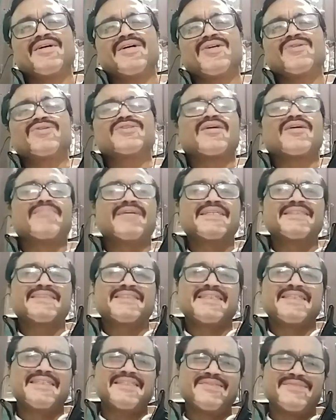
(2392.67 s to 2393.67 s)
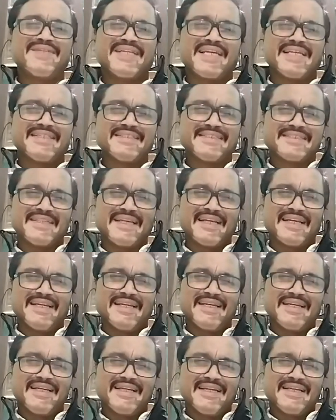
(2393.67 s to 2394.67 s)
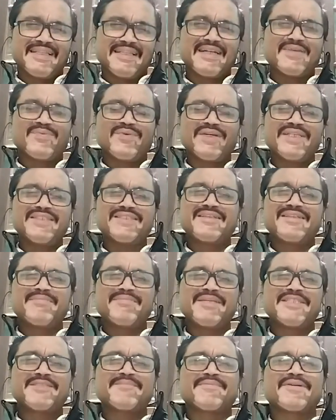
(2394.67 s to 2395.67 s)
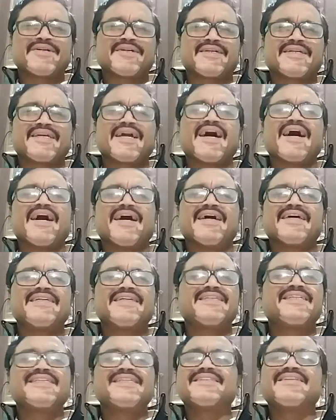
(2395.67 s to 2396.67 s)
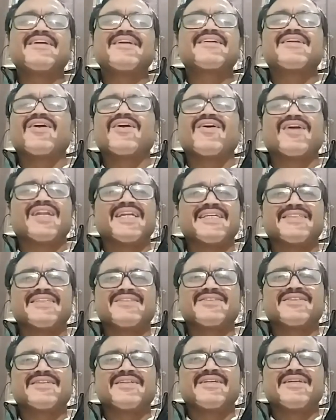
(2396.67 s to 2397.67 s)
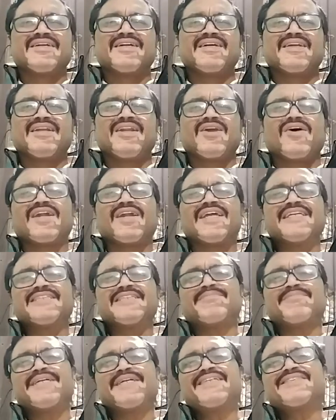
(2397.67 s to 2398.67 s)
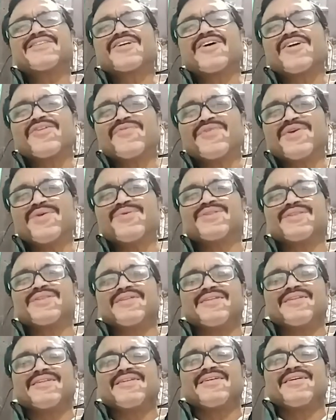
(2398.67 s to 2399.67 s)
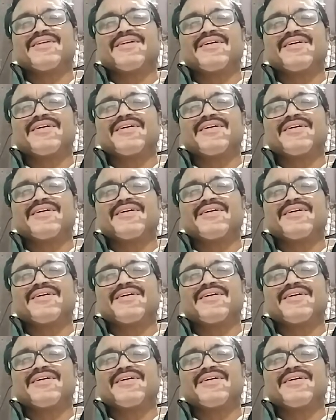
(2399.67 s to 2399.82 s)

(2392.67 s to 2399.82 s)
To some extent, we can say that wisdom is prajna. It is not knowledge. Knowledge breeds confusion.